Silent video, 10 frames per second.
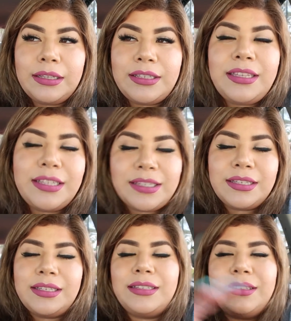see, this
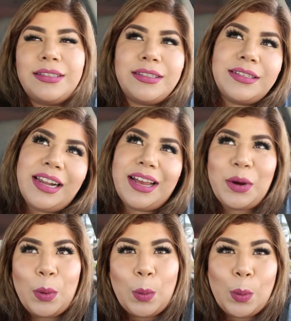is like
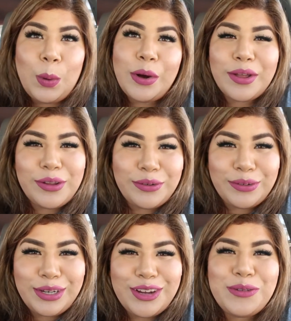a whole other
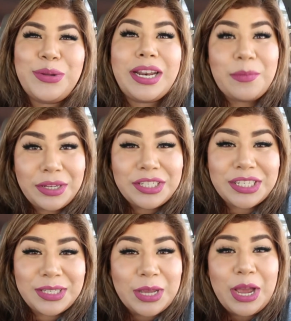video, but let me
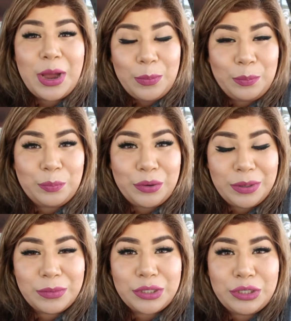just
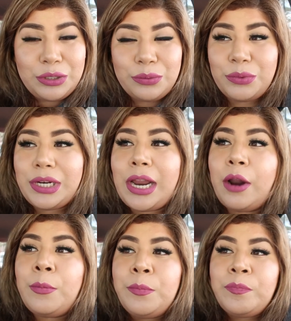pretty much do the
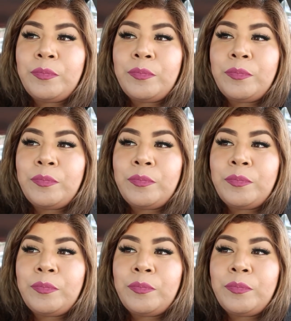rundown.